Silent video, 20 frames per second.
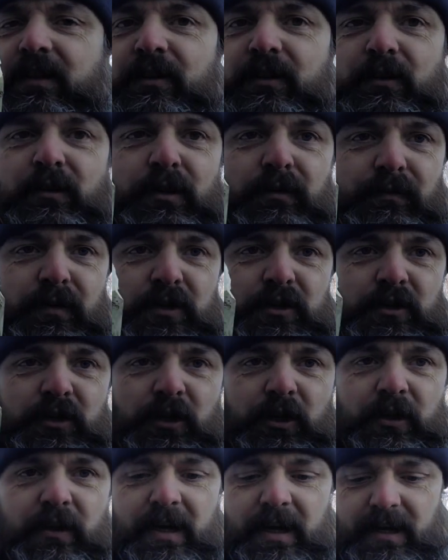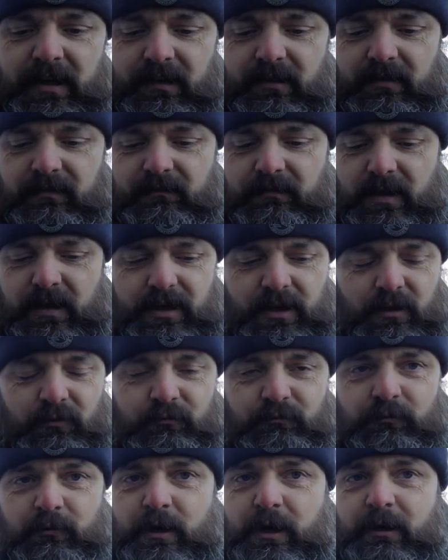don't know if you saw that. I
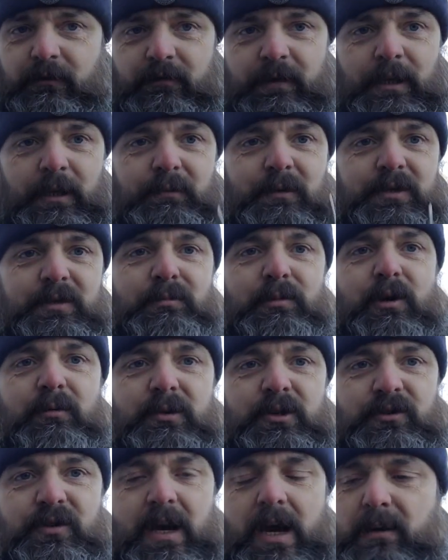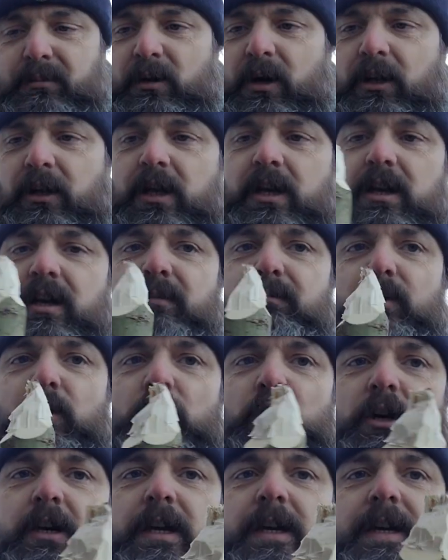really wish I bought my tripod,
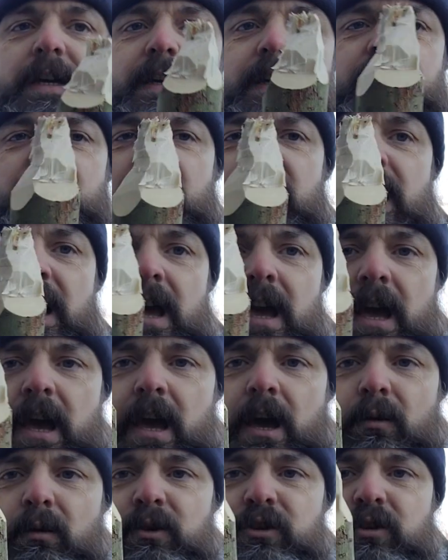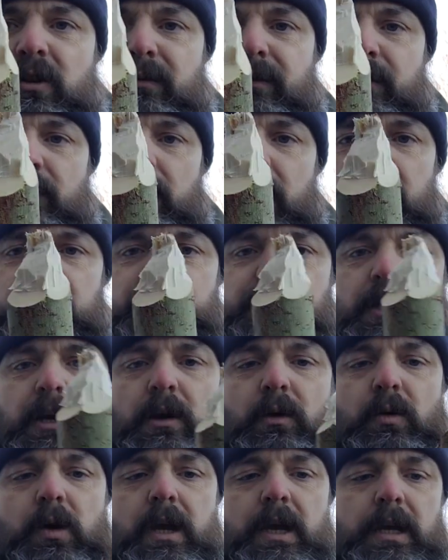but we chopped through it,
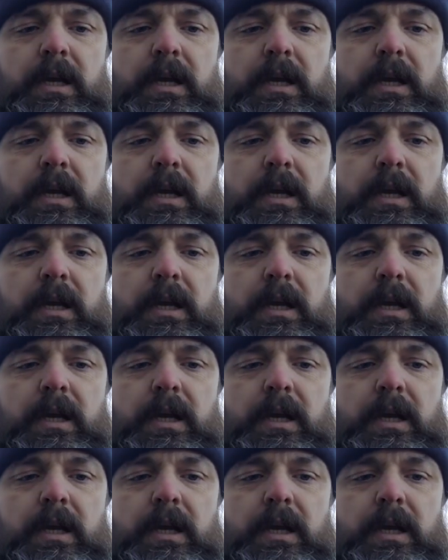so I'd